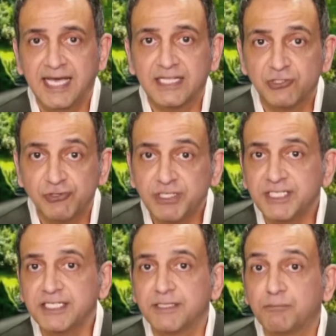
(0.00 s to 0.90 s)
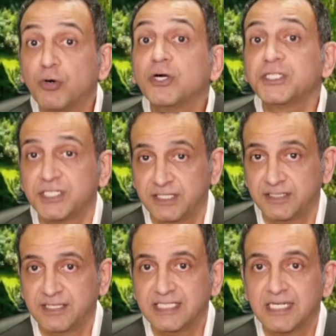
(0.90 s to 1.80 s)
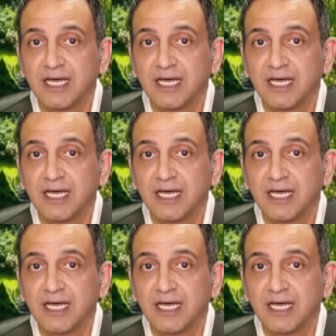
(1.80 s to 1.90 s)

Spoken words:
and treating the person is